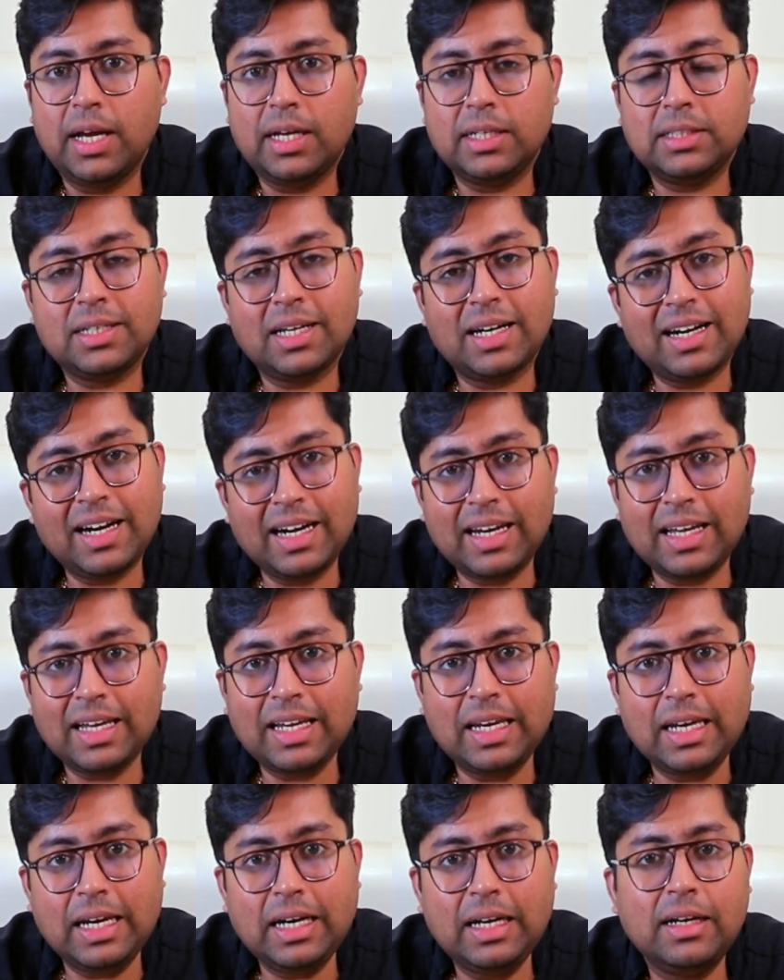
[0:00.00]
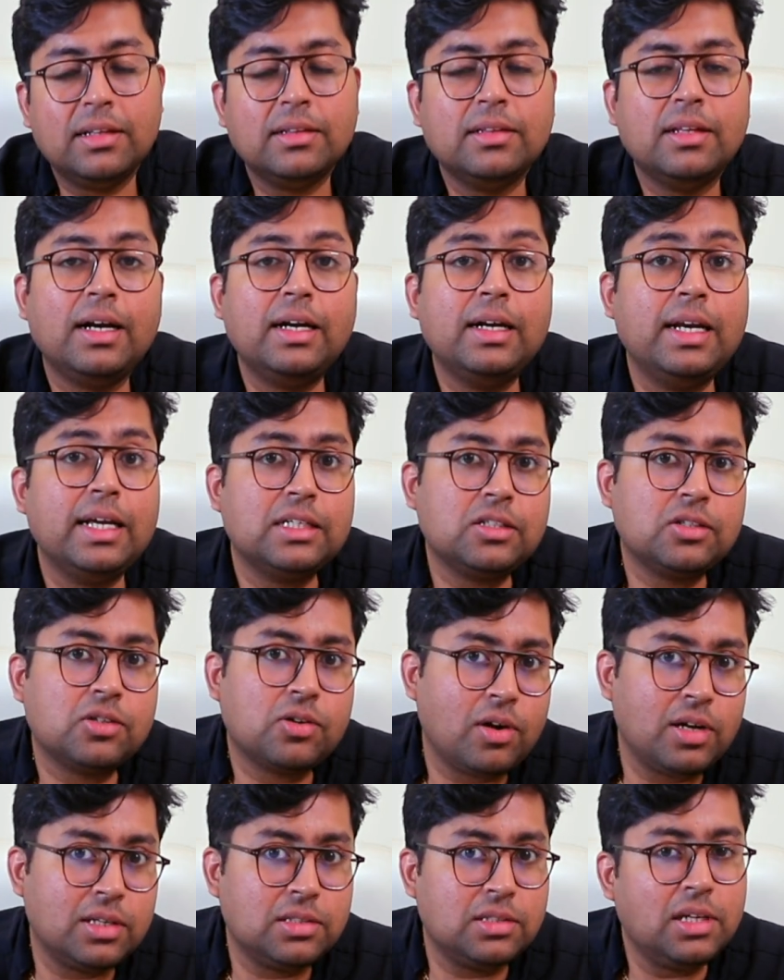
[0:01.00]
generating heat that
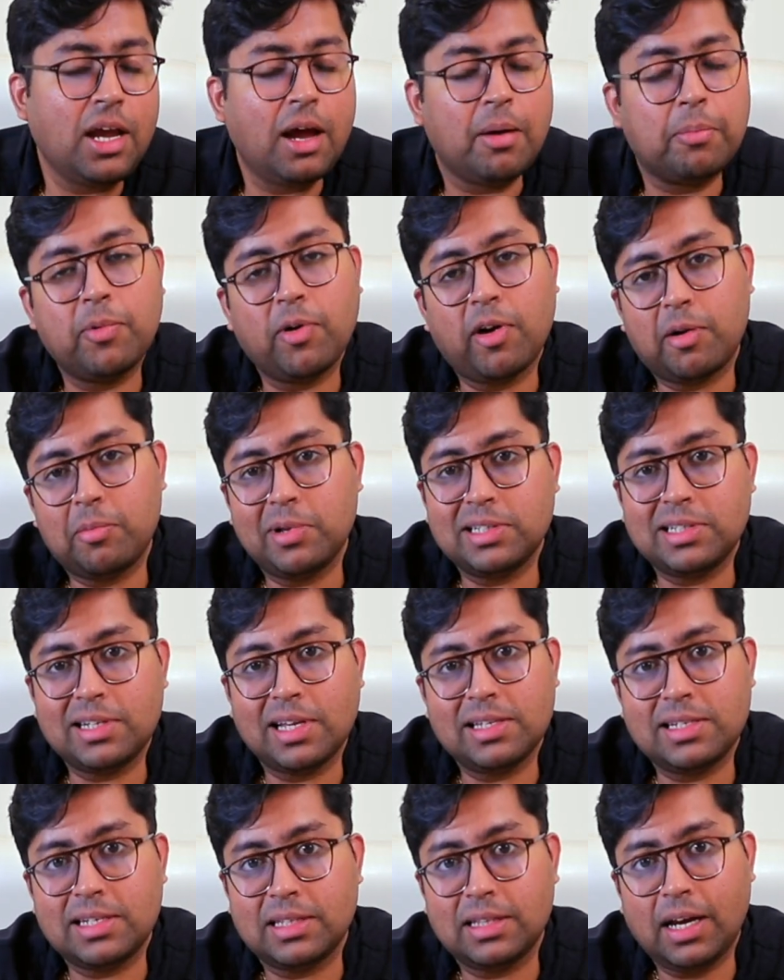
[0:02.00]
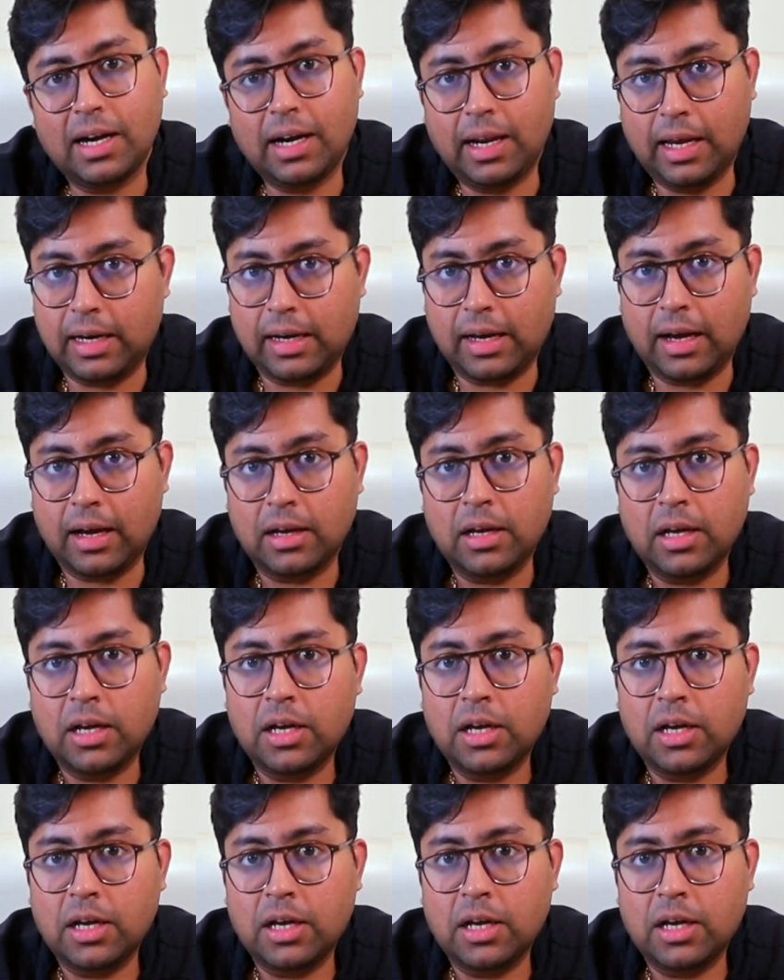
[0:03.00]
destroys the abnormal cells in that area.